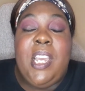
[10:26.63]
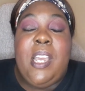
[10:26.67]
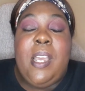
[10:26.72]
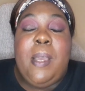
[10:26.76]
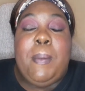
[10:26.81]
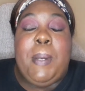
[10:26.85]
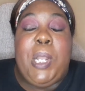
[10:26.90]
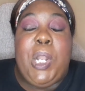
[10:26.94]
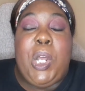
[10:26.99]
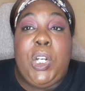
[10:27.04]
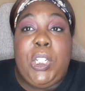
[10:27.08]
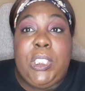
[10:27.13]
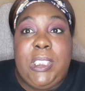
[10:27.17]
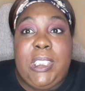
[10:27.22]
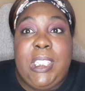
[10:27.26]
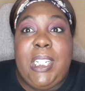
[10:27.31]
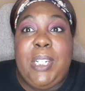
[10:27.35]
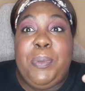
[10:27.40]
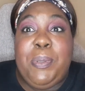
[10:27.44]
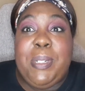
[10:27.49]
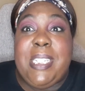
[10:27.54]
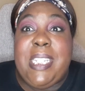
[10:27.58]
But
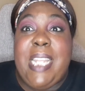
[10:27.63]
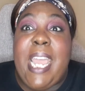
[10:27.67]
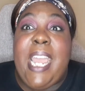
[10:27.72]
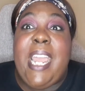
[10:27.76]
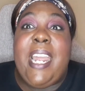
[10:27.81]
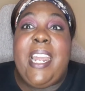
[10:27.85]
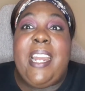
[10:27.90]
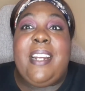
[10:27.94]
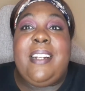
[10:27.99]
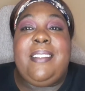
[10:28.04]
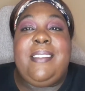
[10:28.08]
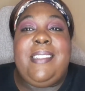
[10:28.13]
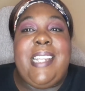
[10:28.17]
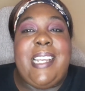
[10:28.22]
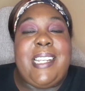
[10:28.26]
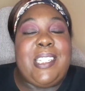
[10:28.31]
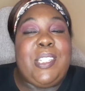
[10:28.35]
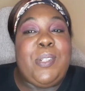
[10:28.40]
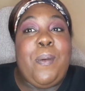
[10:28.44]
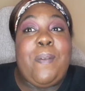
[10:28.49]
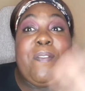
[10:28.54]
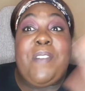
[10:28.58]
Ulta was there,
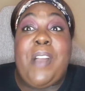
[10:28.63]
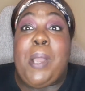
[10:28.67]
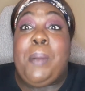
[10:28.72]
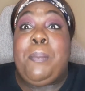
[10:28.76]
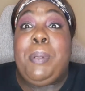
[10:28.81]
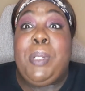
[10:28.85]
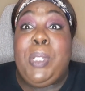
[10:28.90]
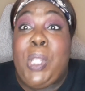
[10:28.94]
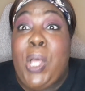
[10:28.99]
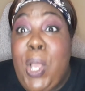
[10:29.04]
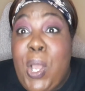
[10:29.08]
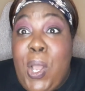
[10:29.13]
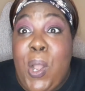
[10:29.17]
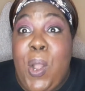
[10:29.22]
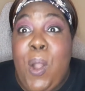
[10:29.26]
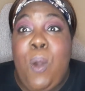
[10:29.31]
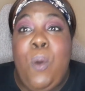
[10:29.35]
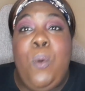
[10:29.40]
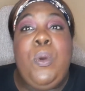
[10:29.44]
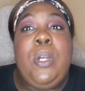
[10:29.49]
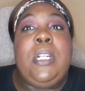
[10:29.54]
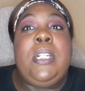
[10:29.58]
next to a Five
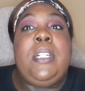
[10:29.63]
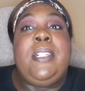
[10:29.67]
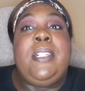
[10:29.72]
Below.